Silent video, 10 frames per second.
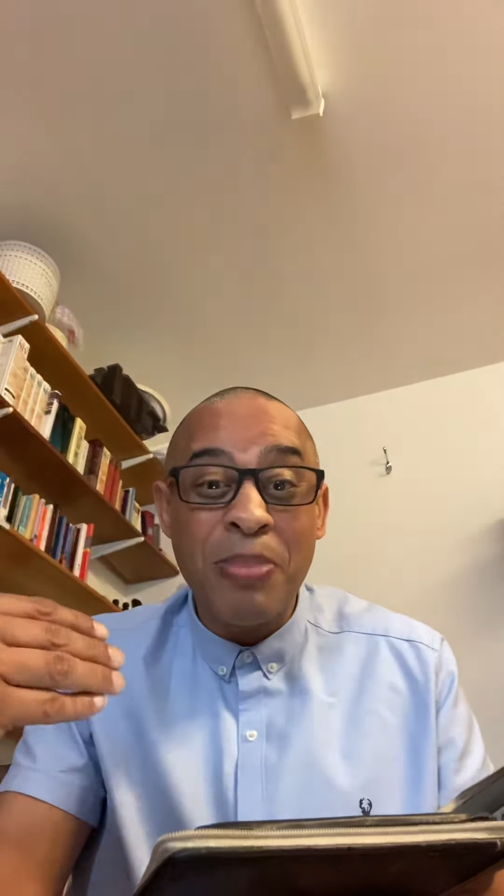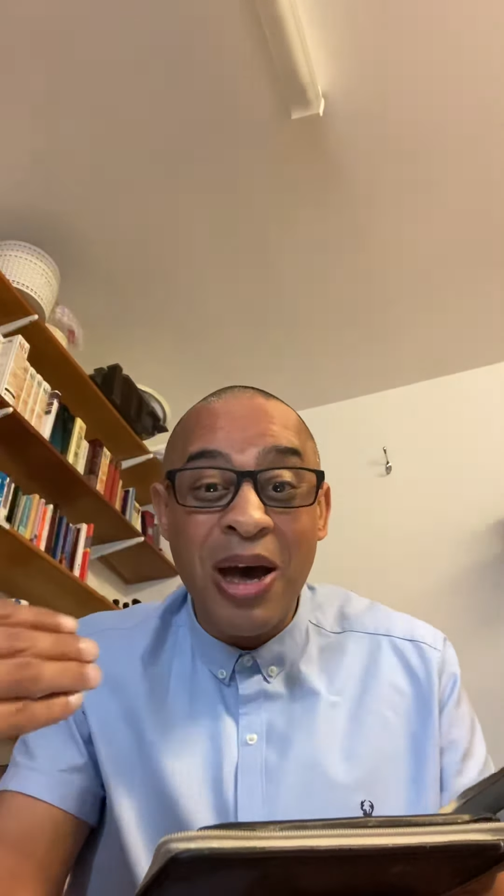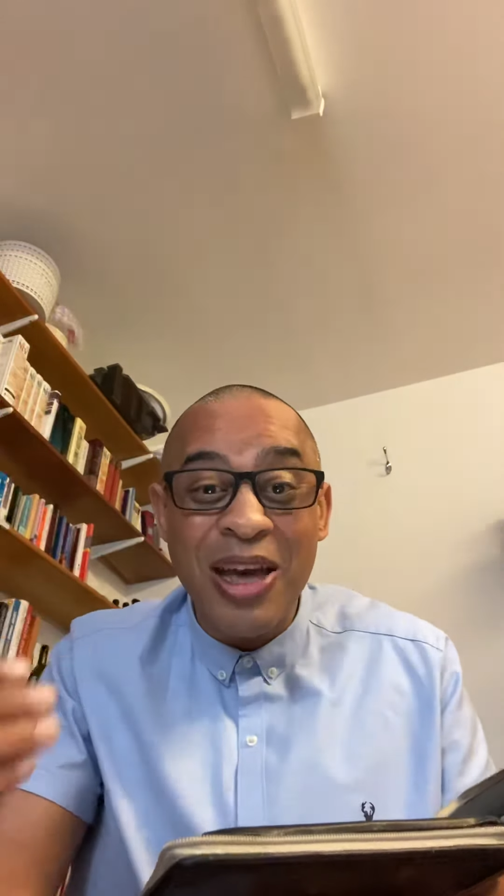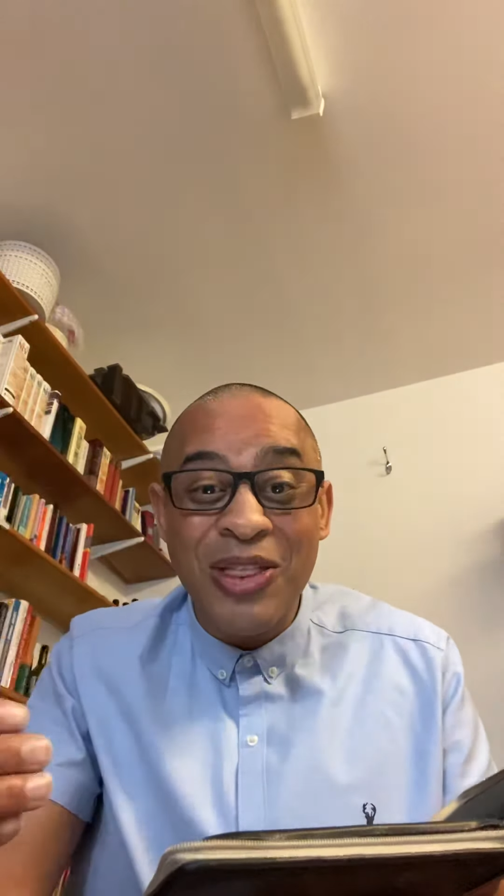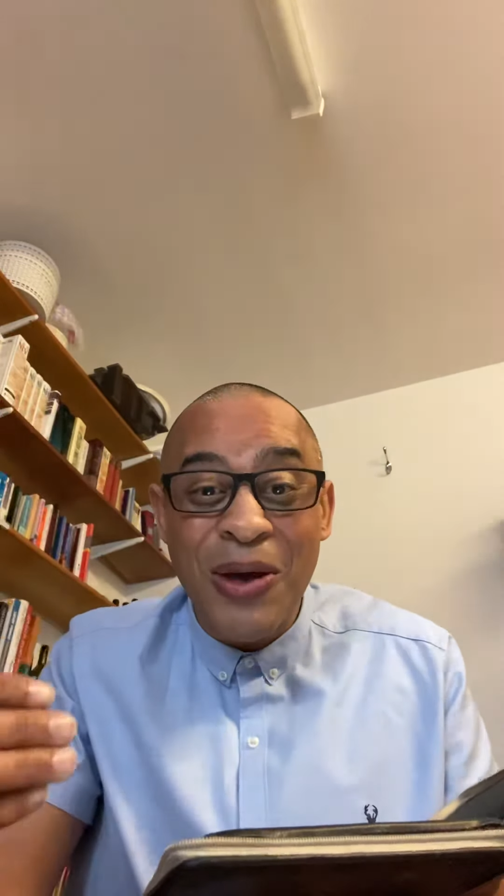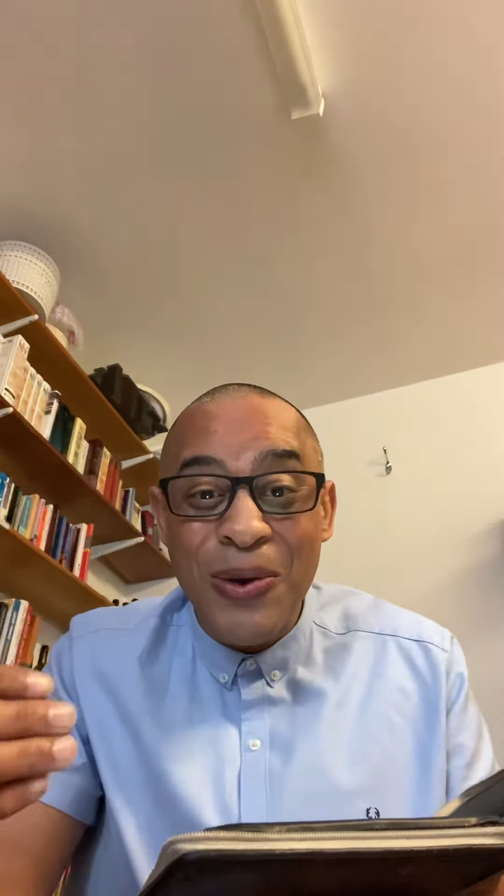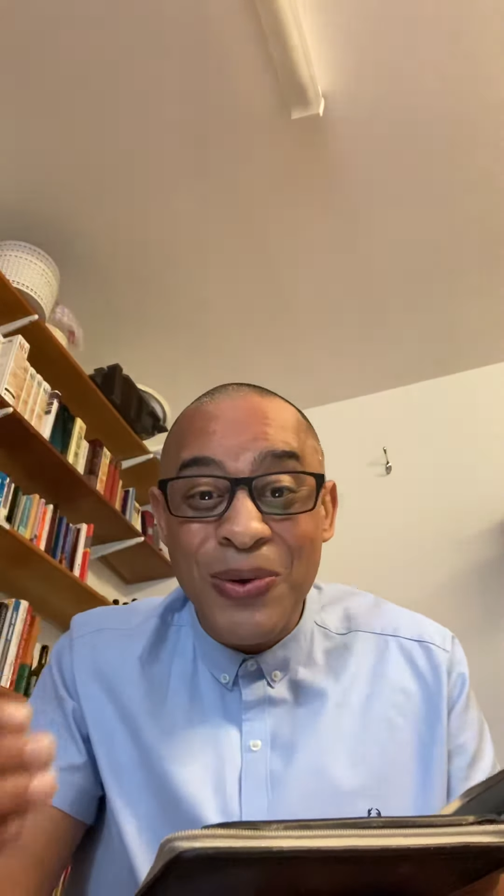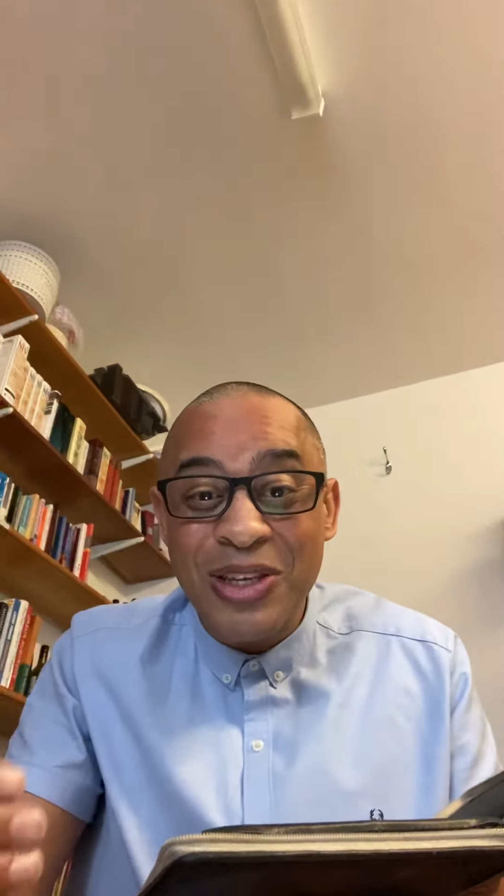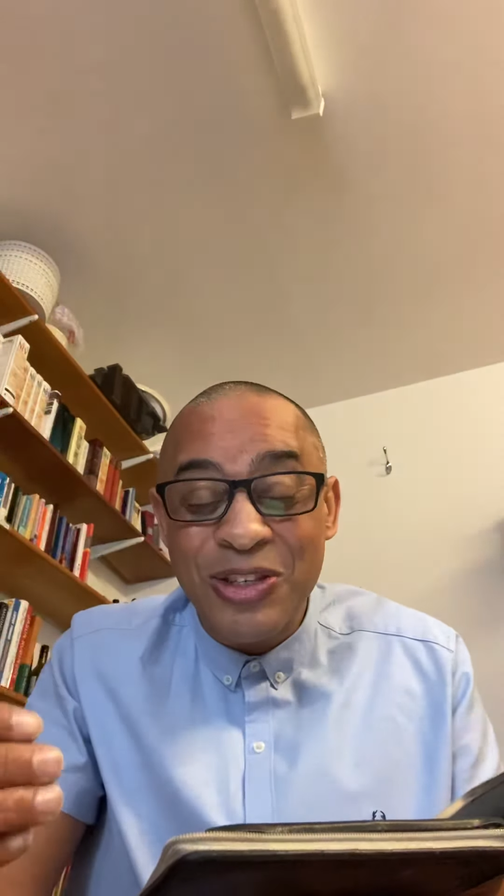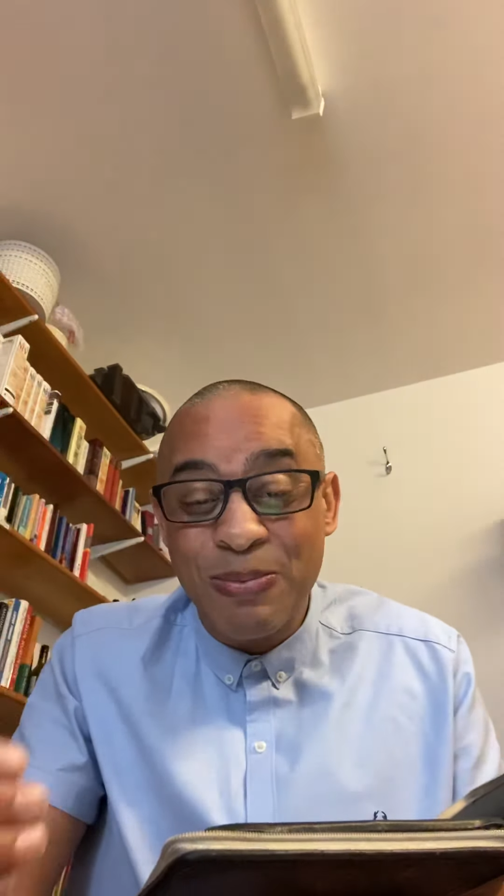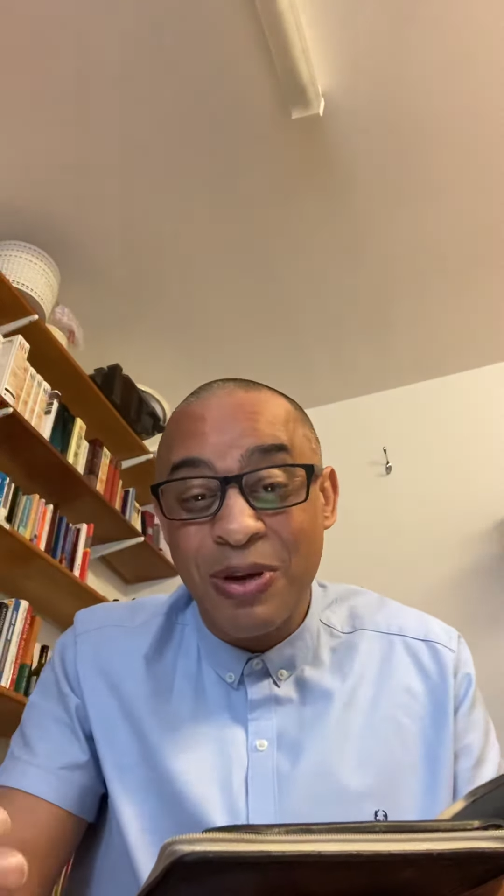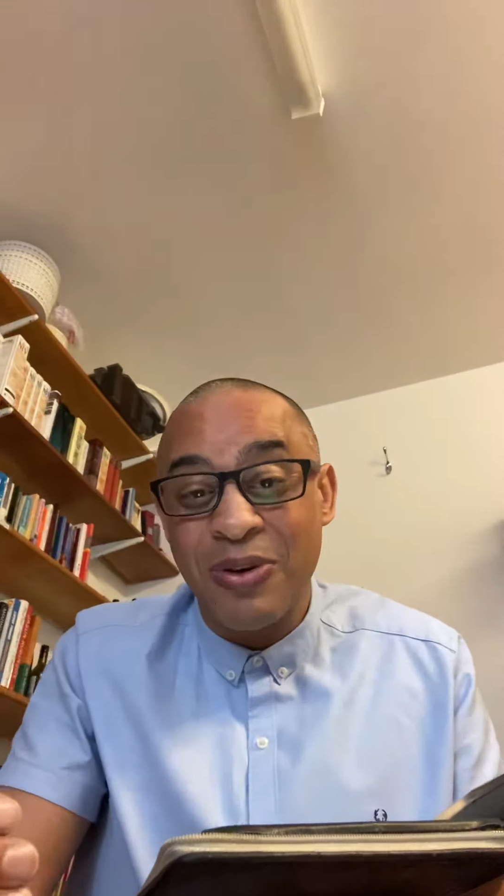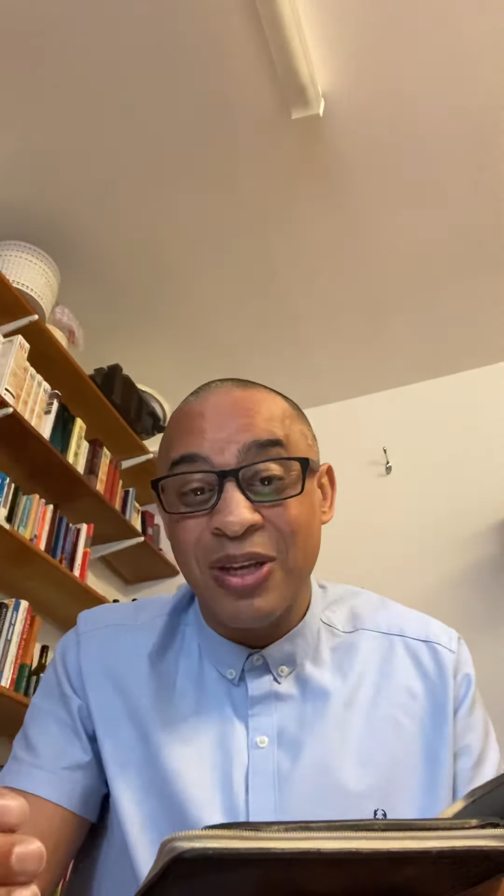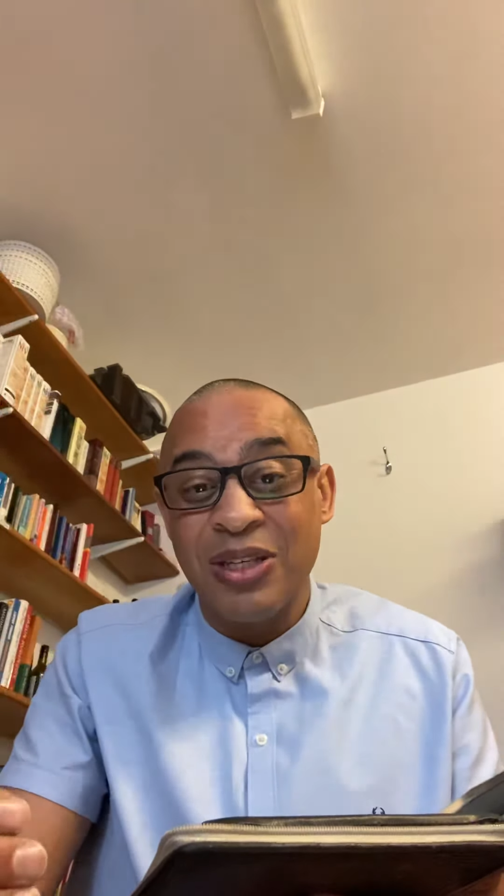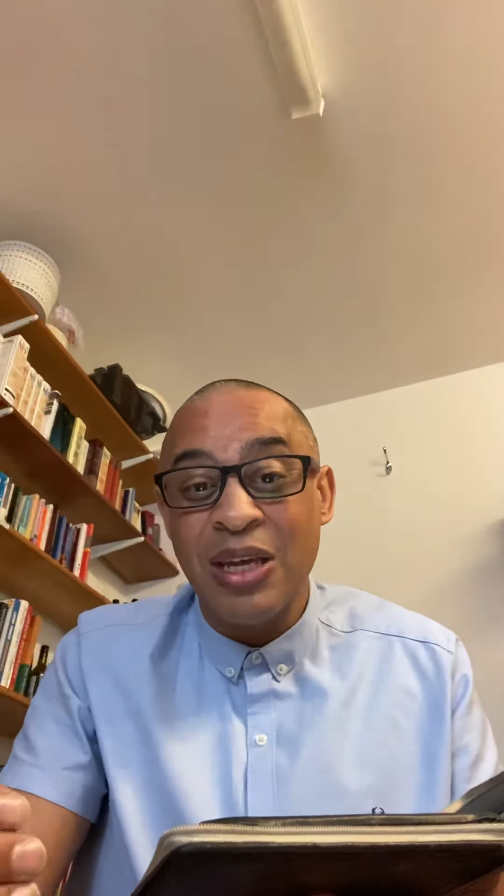by the Holy
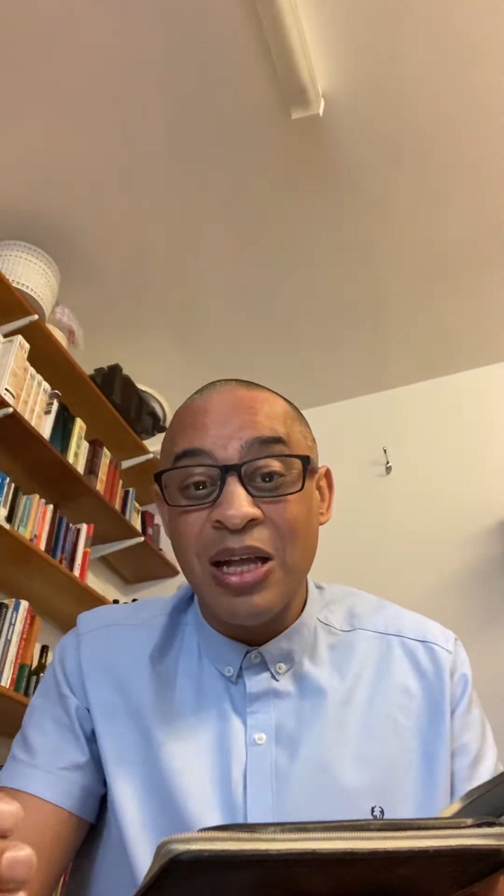Spirit.